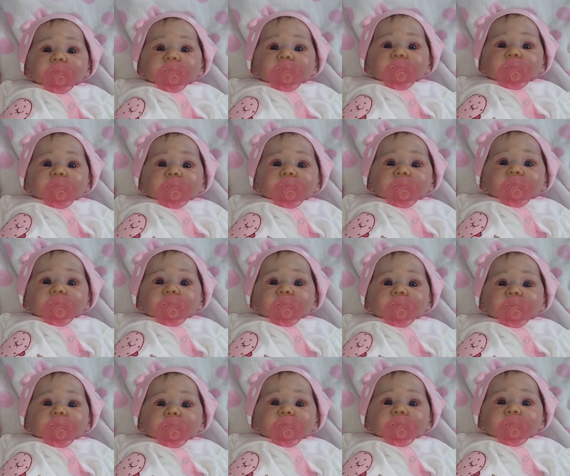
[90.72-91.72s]

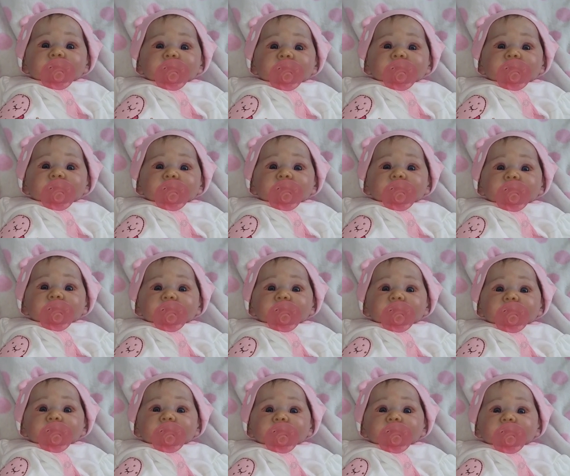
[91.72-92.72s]

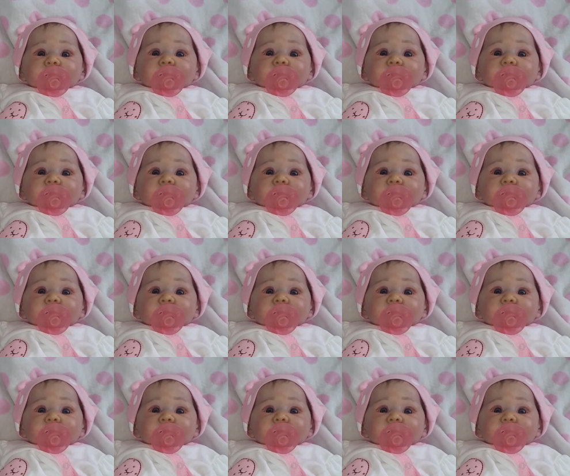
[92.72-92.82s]
[no speech]